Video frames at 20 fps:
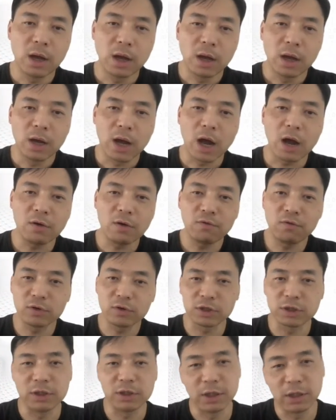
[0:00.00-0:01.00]

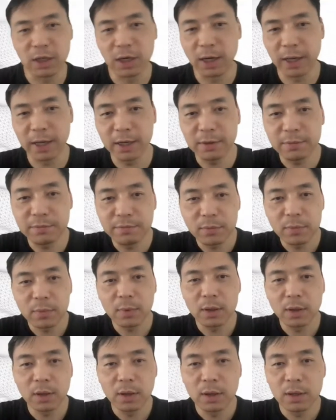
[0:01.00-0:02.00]
Unfortunately,
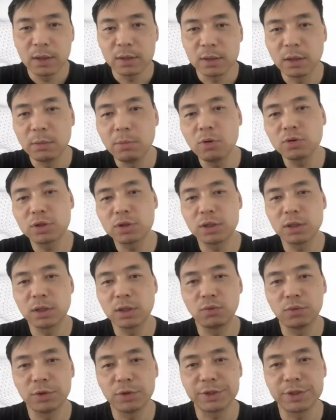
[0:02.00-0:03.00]
the most
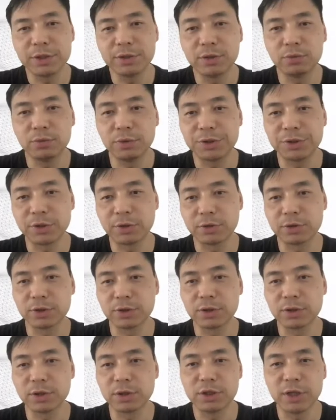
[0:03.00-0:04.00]
recent research
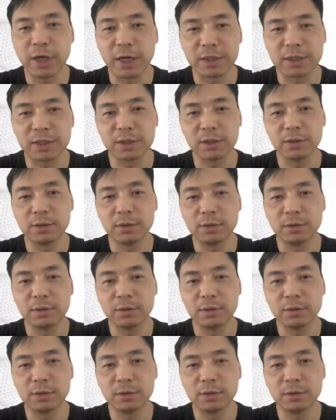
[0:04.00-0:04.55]
suggests